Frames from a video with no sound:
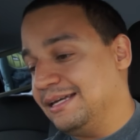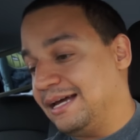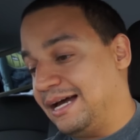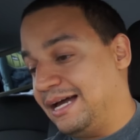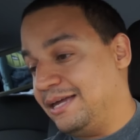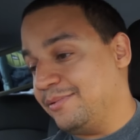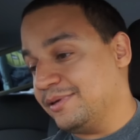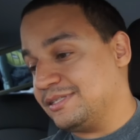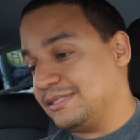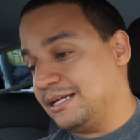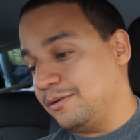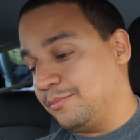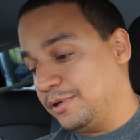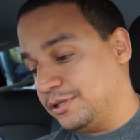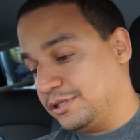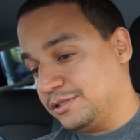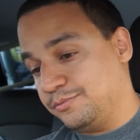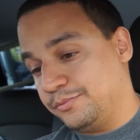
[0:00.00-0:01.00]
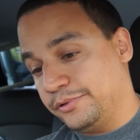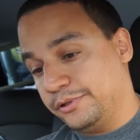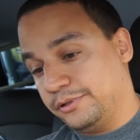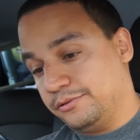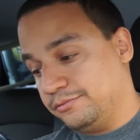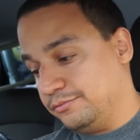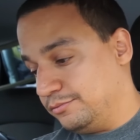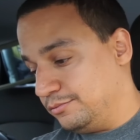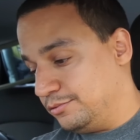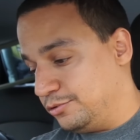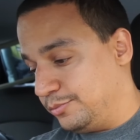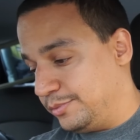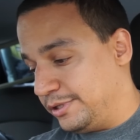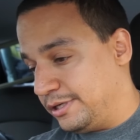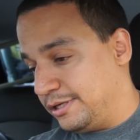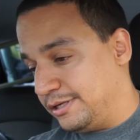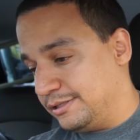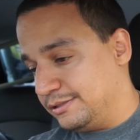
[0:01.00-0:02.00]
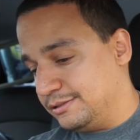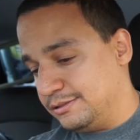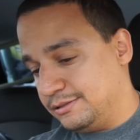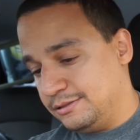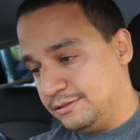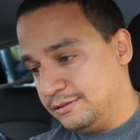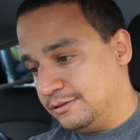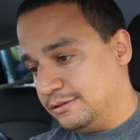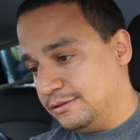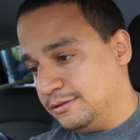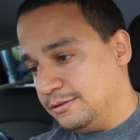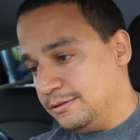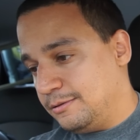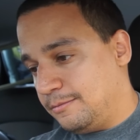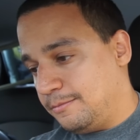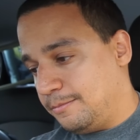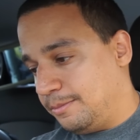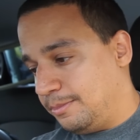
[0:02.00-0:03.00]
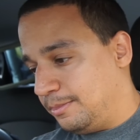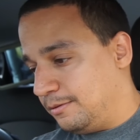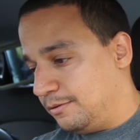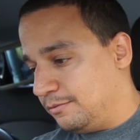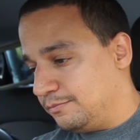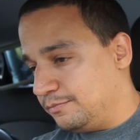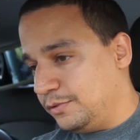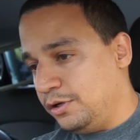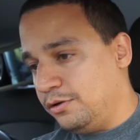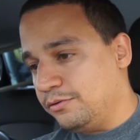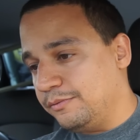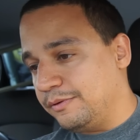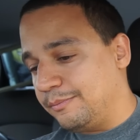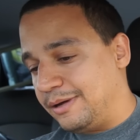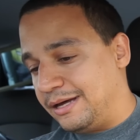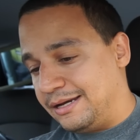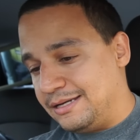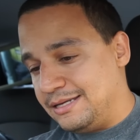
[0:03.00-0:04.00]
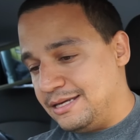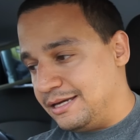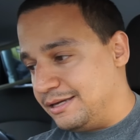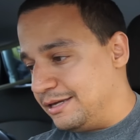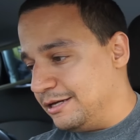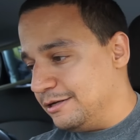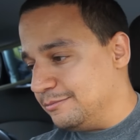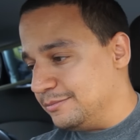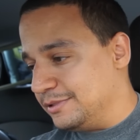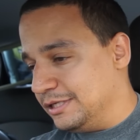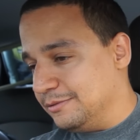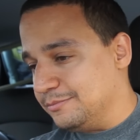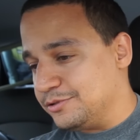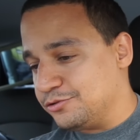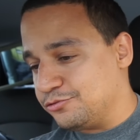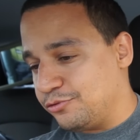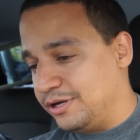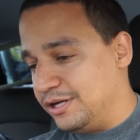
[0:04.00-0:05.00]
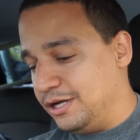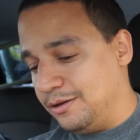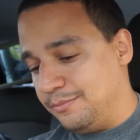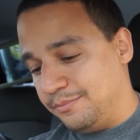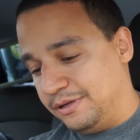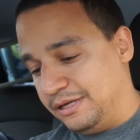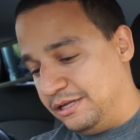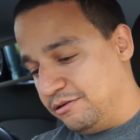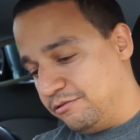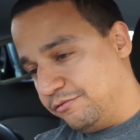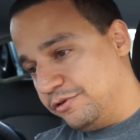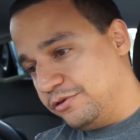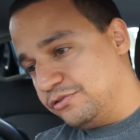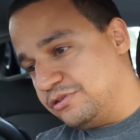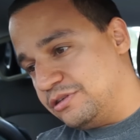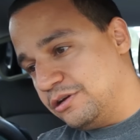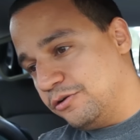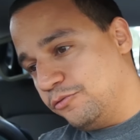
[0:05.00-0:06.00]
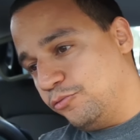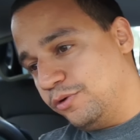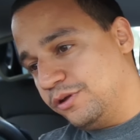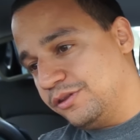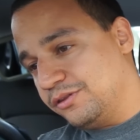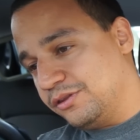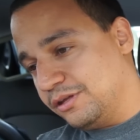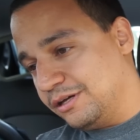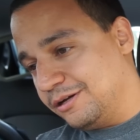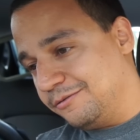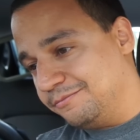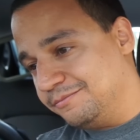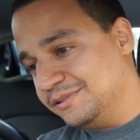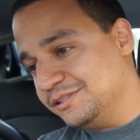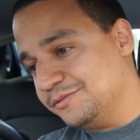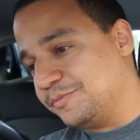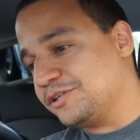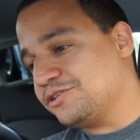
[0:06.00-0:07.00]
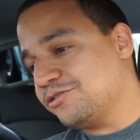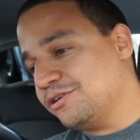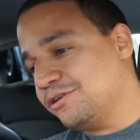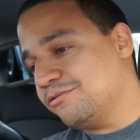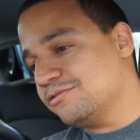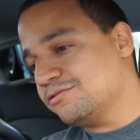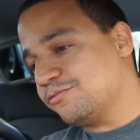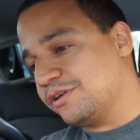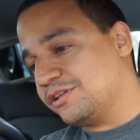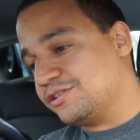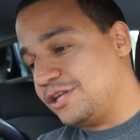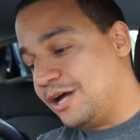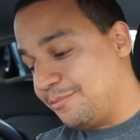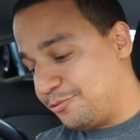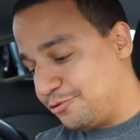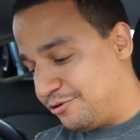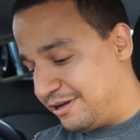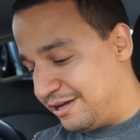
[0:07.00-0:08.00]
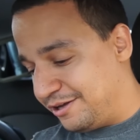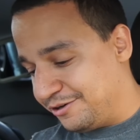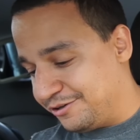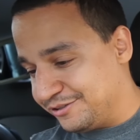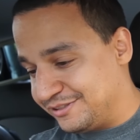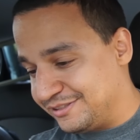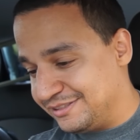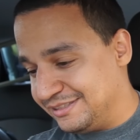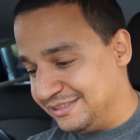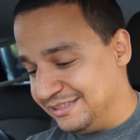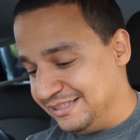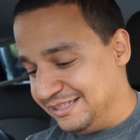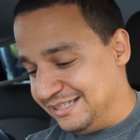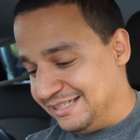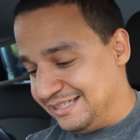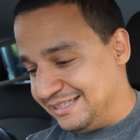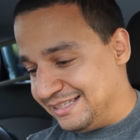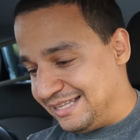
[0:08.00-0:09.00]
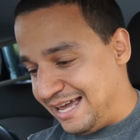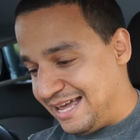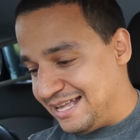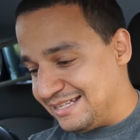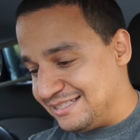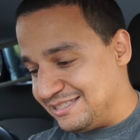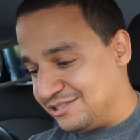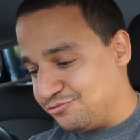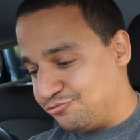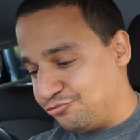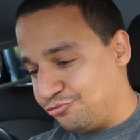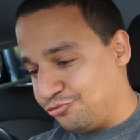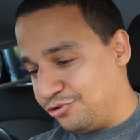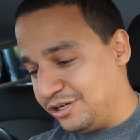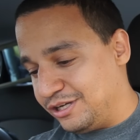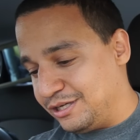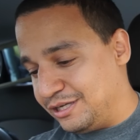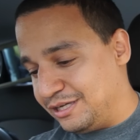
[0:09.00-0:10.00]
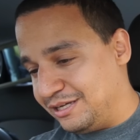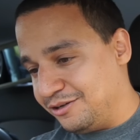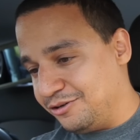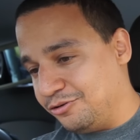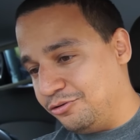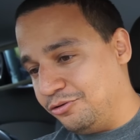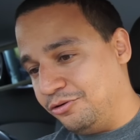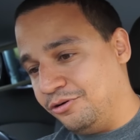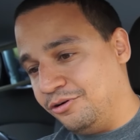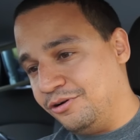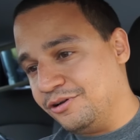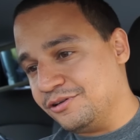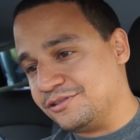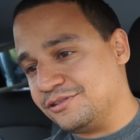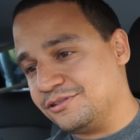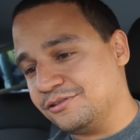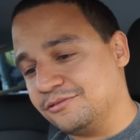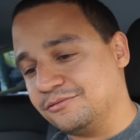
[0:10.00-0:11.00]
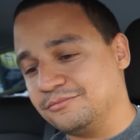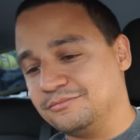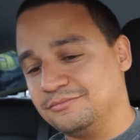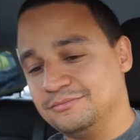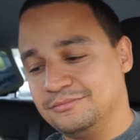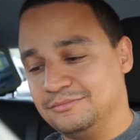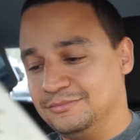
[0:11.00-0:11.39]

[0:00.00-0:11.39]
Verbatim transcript: I am excited about this book, to be honest. All the way, Maria. Yep, yep. Straight up interviews here with um, special interviews with top creators. That's freaking awesome.